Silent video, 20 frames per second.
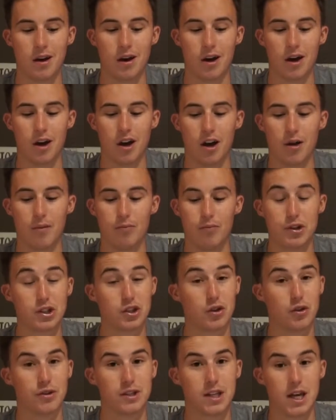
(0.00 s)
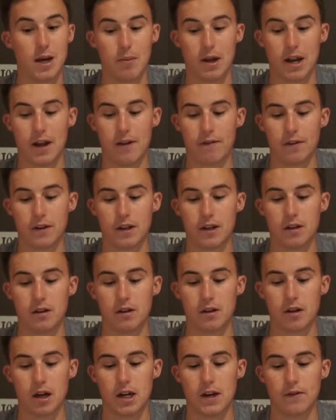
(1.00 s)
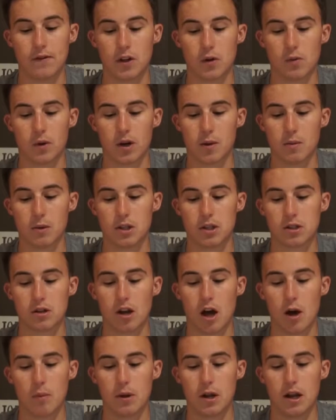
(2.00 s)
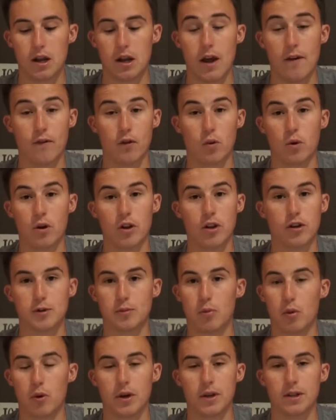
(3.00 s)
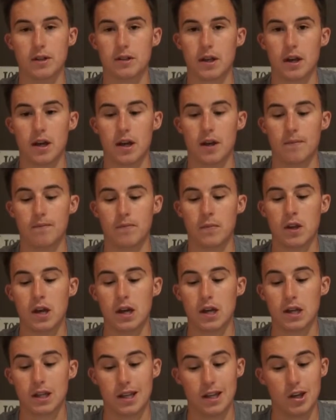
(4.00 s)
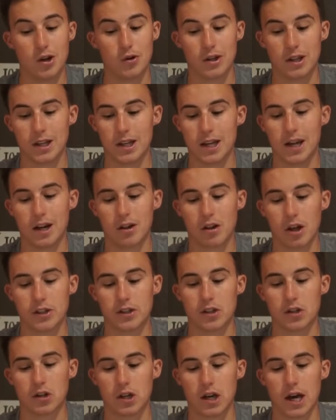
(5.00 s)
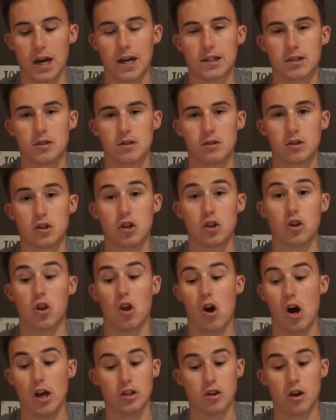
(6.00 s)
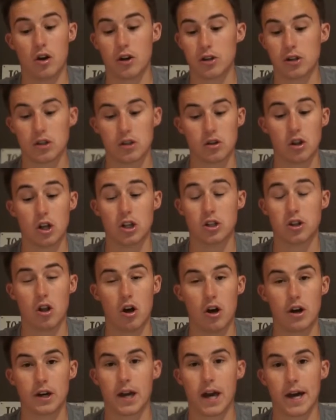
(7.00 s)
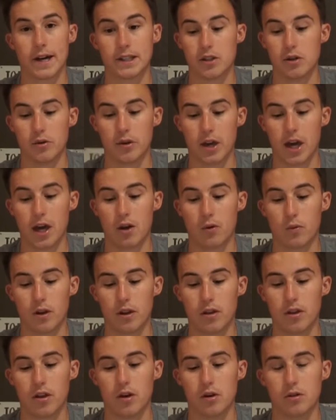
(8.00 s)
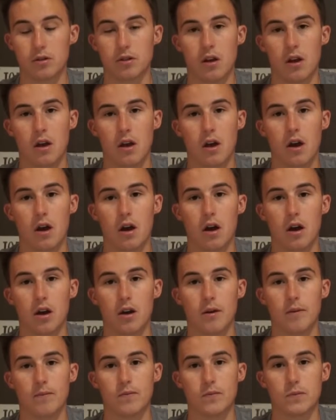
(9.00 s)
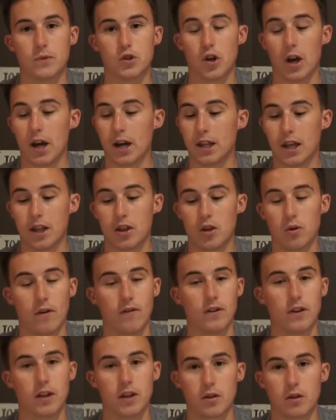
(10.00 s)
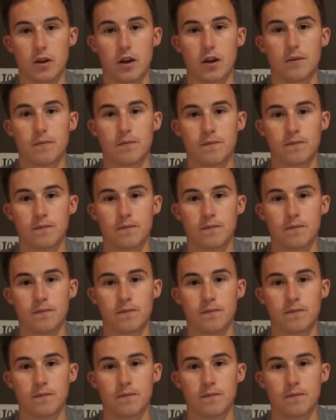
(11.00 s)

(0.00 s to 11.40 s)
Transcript: This is a little tip. I definitely recommend stopping at every one of those points, and you're getting lots of good casts, as long a cast as you can with those, dragging that through everything you can.